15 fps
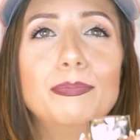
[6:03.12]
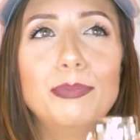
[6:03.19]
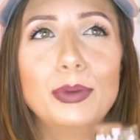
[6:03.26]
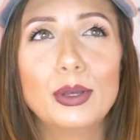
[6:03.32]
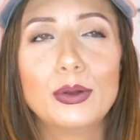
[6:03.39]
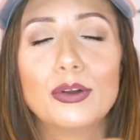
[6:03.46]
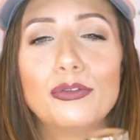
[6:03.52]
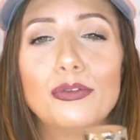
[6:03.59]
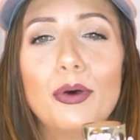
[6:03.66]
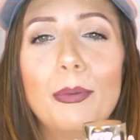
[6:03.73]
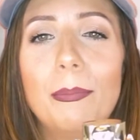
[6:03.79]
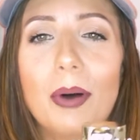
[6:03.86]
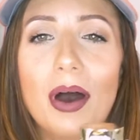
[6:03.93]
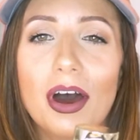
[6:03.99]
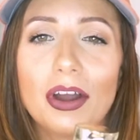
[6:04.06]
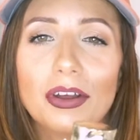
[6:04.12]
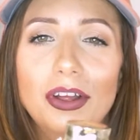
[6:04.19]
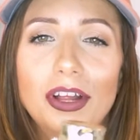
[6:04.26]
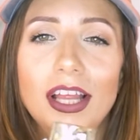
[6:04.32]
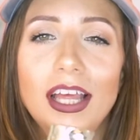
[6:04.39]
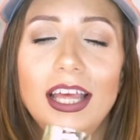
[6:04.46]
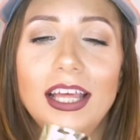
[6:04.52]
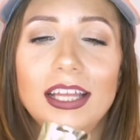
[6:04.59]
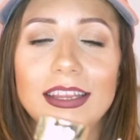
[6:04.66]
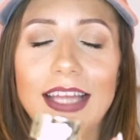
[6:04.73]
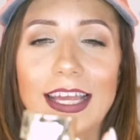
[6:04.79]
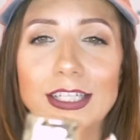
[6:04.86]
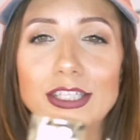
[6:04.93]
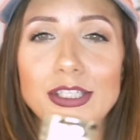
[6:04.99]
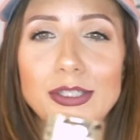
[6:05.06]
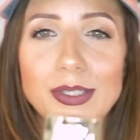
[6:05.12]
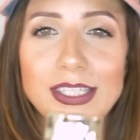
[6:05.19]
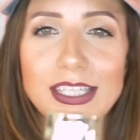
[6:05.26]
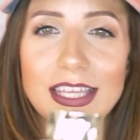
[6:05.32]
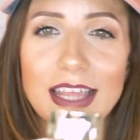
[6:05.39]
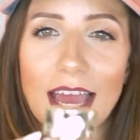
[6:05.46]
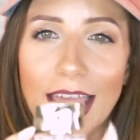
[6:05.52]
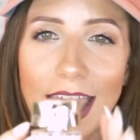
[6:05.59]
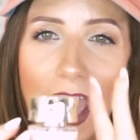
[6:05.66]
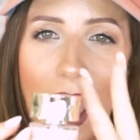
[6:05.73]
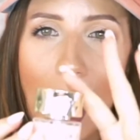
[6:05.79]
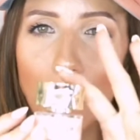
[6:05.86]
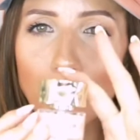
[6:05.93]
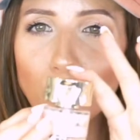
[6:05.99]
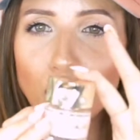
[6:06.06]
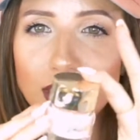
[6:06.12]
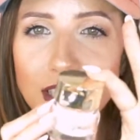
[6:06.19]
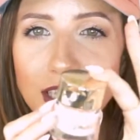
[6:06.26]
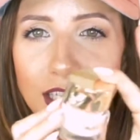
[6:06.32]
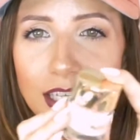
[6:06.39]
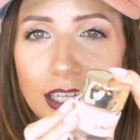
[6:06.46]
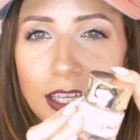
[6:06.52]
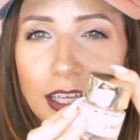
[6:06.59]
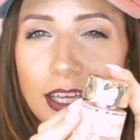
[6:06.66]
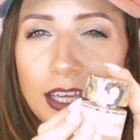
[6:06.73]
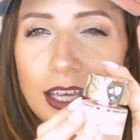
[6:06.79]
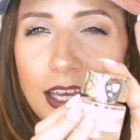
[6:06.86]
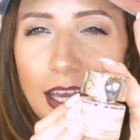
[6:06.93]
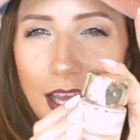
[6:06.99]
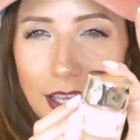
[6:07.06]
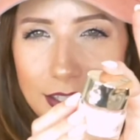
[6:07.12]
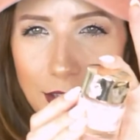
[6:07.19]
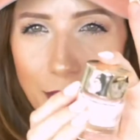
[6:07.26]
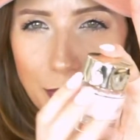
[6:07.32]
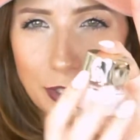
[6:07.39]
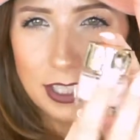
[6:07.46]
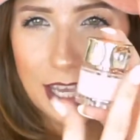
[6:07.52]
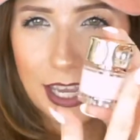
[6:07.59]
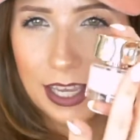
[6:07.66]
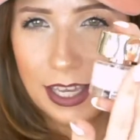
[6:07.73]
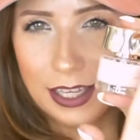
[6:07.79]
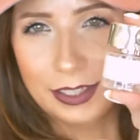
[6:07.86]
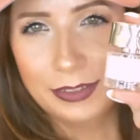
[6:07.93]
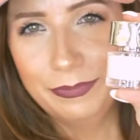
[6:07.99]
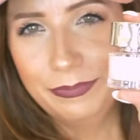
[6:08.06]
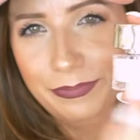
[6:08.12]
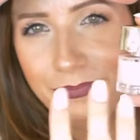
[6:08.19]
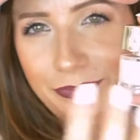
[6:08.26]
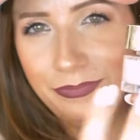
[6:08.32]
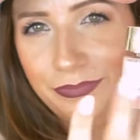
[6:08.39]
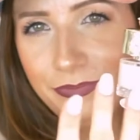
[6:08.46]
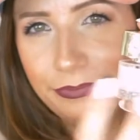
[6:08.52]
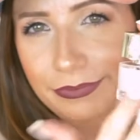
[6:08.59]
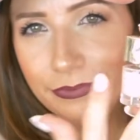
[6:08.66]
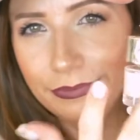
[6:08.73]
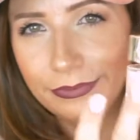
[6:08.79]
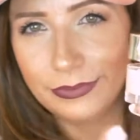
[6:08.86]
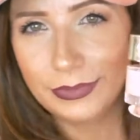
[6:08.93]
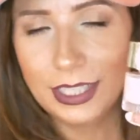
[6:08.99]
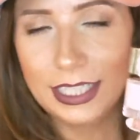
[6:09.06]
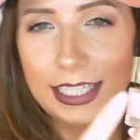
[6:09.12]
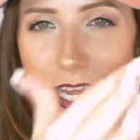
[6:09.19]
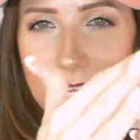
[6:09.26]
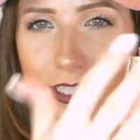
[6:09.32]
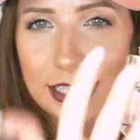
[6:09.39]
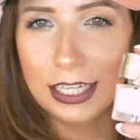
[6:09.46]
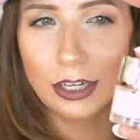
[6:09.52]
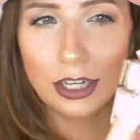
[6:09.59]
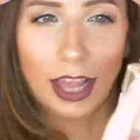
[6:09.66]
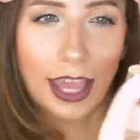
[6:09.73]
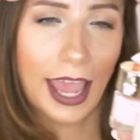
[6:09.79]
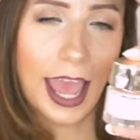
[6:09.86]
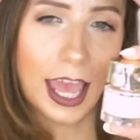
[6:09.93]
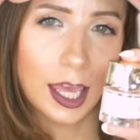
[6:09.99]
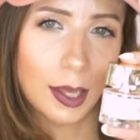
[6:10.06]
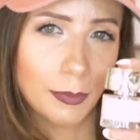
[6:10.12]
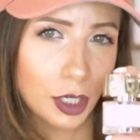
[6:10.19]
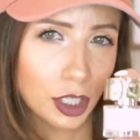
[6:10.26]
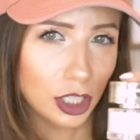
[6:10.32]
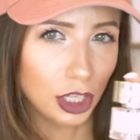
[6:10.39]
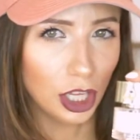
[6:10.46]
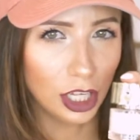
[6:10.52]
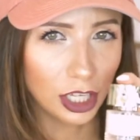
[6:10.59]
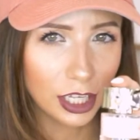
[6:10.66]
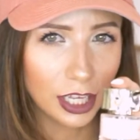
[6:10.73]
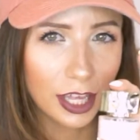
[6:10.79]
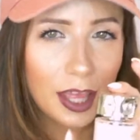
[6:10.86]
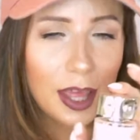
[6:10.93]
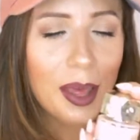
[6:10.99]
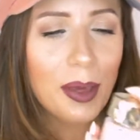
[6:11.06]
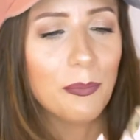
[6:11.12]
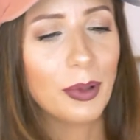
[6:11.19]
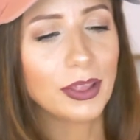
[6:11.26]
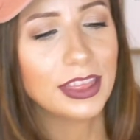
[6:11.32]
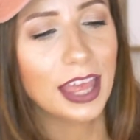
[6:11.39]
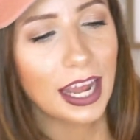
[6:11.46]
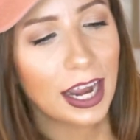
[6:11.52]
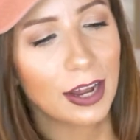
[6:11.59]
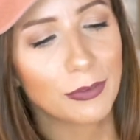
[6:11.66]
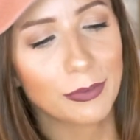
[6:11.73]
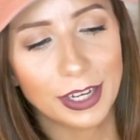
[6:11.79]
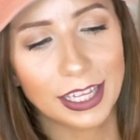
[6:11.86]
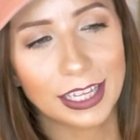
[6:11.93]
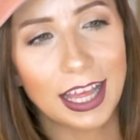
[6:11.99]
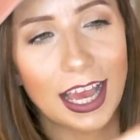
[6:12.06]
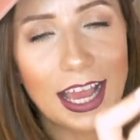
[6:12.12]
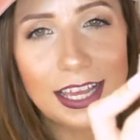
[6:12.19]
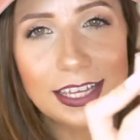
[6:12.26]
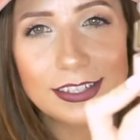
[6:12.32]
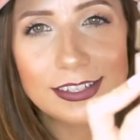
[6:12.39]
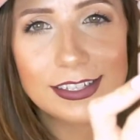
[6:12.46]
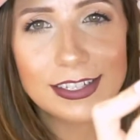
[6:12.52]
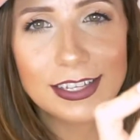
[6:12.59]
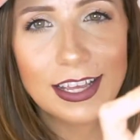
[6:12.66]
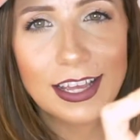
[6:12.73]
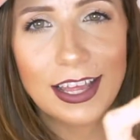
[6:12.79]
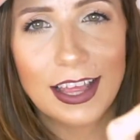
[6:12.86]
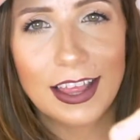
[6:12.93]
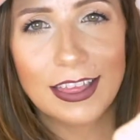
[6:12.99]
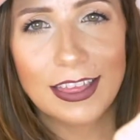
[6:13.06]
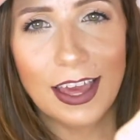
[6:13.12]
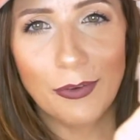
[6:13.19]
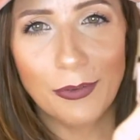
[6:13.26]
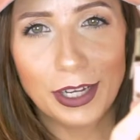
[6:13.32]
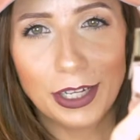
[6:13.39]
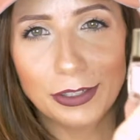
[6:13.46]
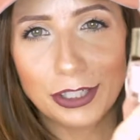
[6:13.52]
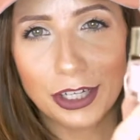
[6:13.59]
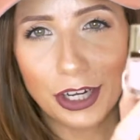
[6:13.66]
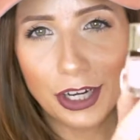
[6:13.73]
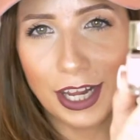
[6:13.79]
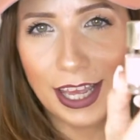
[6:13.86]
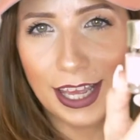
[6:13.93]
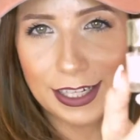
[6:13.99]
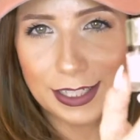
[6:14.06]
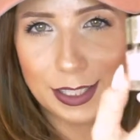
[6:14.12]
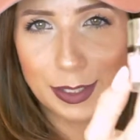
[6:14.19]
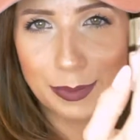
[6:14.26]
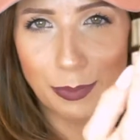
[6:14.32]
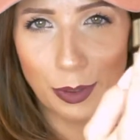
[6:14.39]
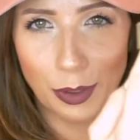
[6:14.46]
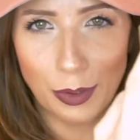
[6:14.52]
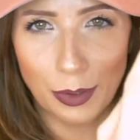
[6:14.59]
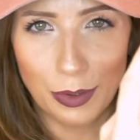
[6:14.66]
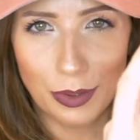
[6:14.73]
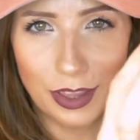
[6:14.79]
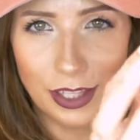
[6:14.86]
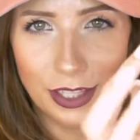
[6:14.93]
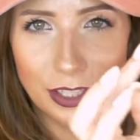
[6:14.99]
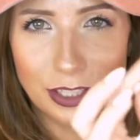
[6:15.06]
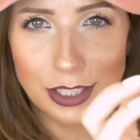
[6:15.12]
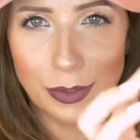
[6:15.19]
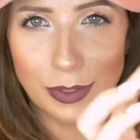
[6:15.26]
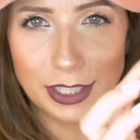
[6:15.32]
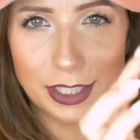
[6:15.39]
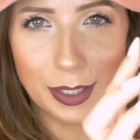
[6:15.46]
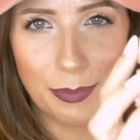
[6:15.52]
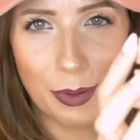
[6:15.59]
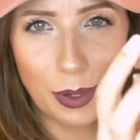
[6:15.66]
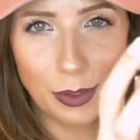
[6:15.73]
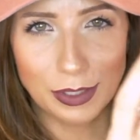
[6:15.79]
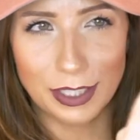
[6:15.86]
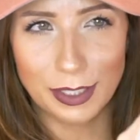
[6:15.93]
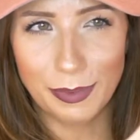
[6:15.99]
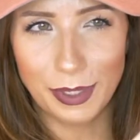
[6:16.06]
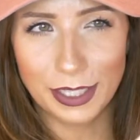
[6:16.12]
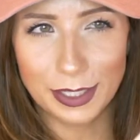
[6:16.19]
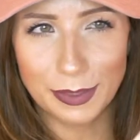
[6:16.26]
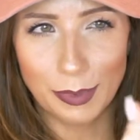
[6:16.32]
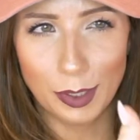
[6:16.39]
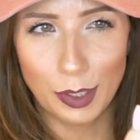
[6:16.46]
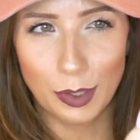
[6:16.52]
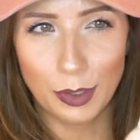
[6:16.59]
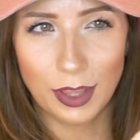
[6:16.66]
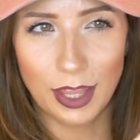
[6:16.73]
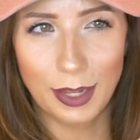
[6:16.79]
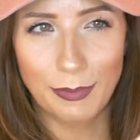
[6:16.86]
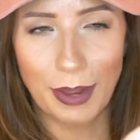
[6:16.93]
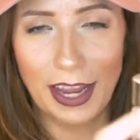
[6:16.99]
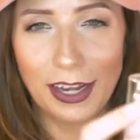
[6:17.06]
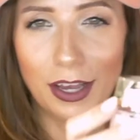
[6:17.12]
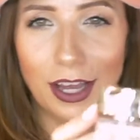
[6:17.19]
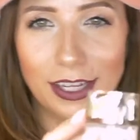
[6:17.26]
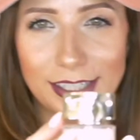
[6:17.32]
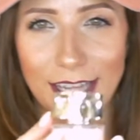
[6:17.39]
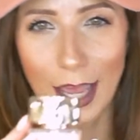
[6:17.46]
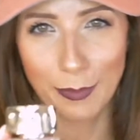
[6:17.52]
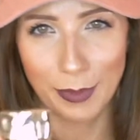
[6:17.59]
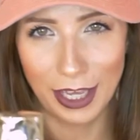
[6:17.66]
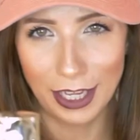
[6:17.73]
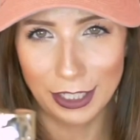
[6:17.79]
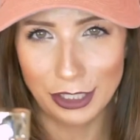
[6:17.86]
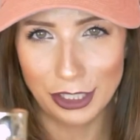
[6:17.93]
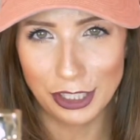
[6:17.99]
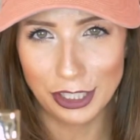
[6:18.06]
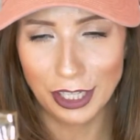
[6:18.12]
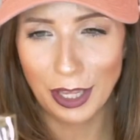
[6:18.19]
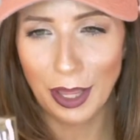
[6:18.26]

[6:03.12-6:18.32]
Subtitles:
beautiful bottle. Like, do you see that cap with the, it's almost like a dented or like hammered look. But then I realized that when you turn it, it's smooth. So it's supposed to be smooth and mine got damaged.